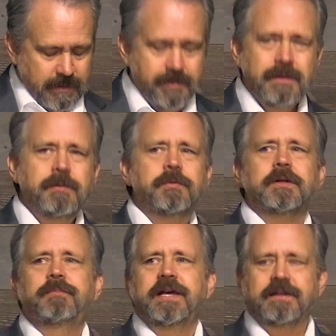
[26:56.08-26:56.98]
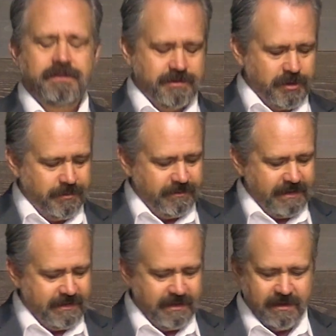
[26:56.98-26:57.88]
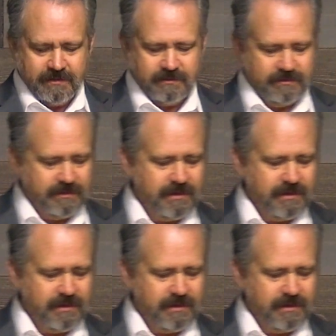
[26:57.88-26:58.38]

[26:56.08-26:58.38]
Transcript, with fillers: Let me, let me put a pin in the sermon right there.